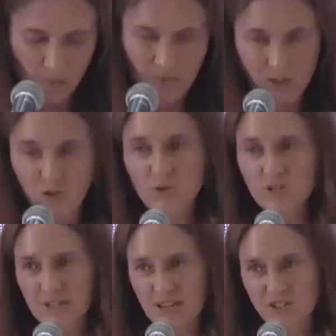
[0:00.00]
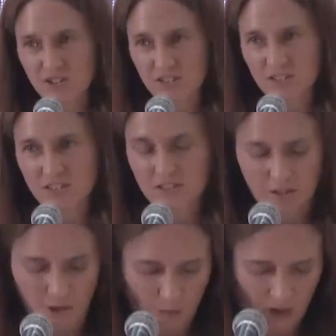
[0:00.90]
built new connections
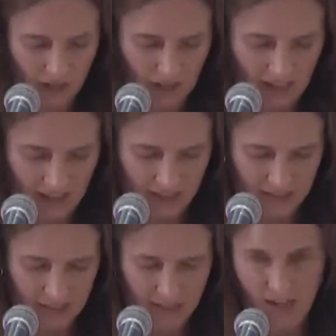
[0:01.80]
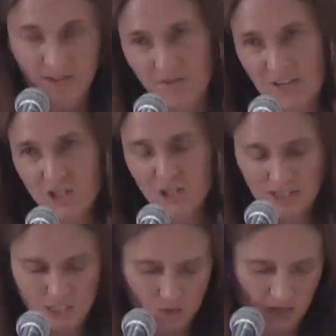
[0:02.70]
among clans and
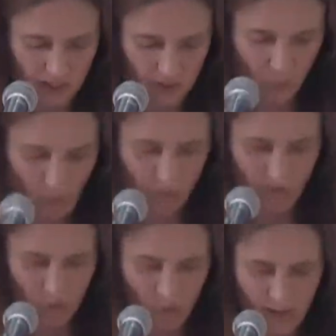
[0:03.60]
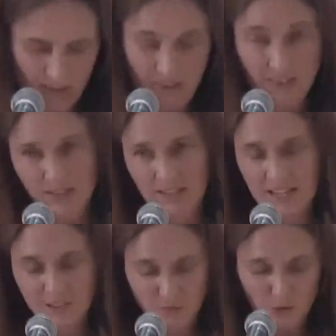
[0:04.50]
eventually transformed the way that the
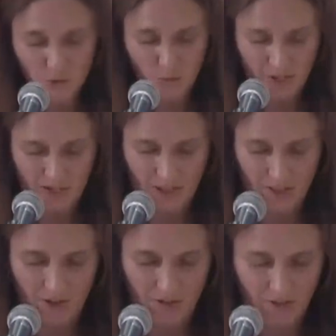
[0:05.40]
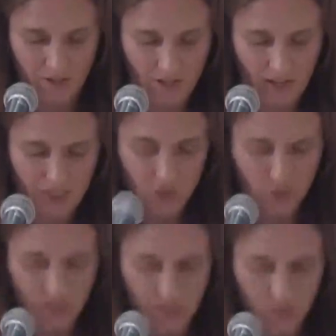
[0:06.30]
clans viewed one another and
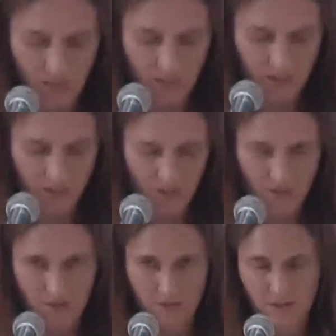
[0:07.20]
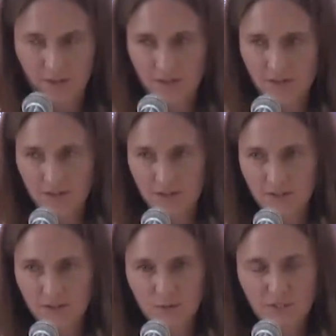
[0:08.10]
treated one another.
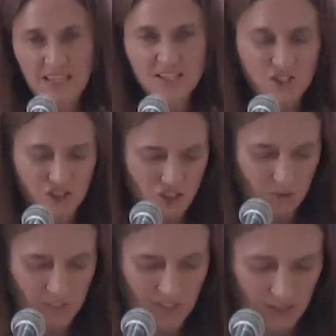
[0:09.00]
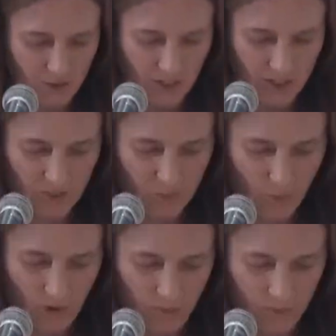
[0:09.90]
Relationships can
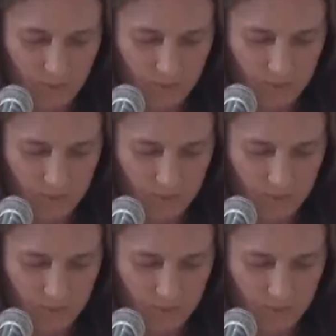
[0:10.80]
transform.